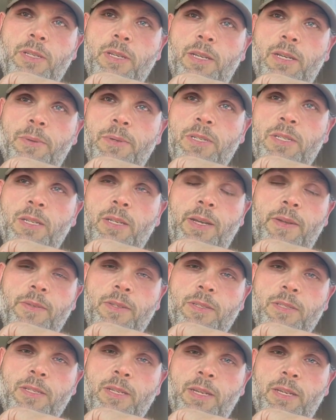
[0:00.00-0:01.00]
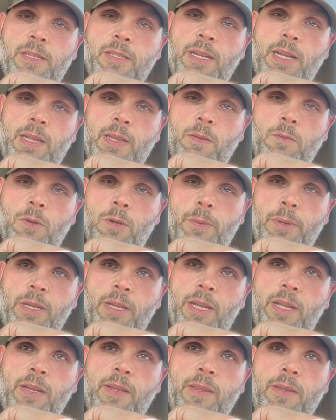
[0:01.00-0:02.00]
We still have to see exactly what we
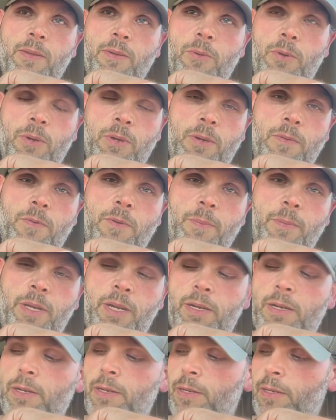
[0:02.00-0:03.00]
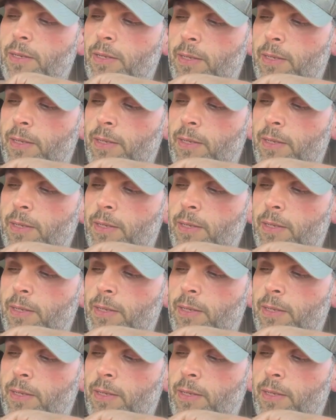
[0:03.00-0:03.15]
need and then order it from there.